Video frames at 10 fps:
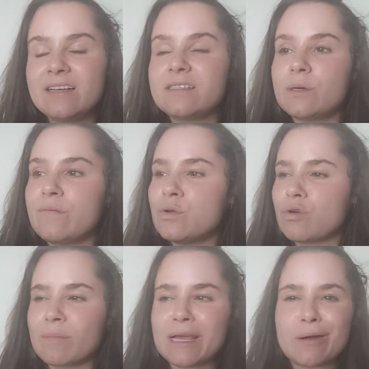So if you
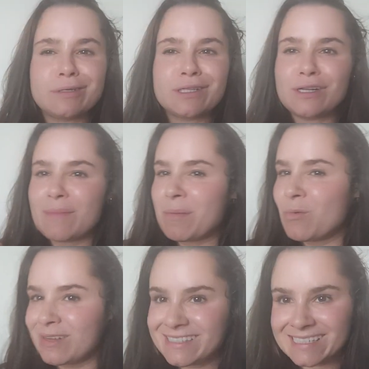normally go to the loo maybe
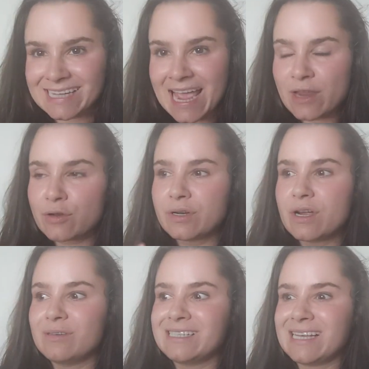once a day and you're
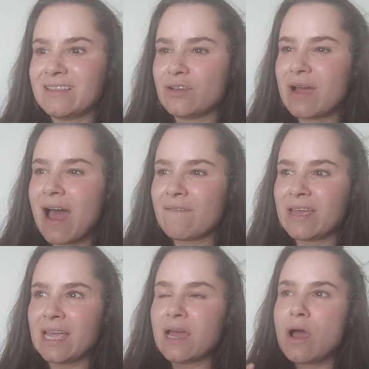noticing that you're
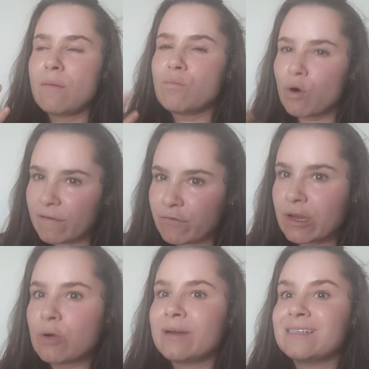having more
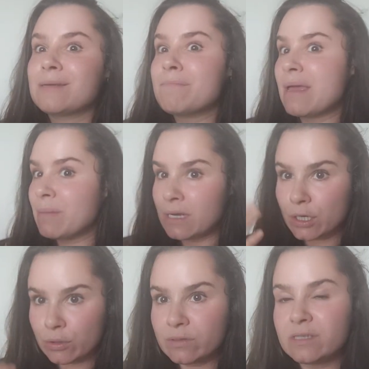frequent, maybe
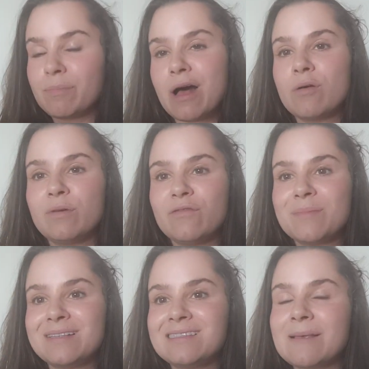loose bowel
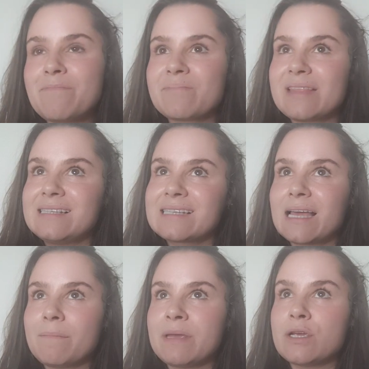movements, this
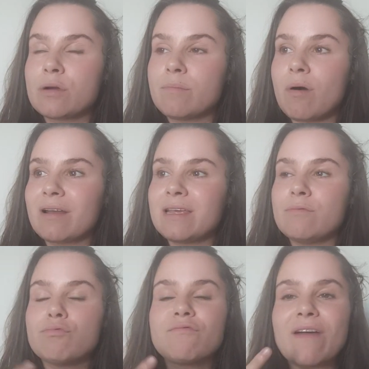can be your body
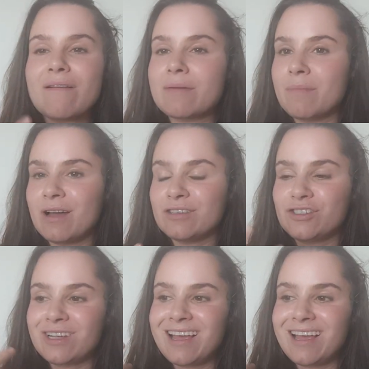very much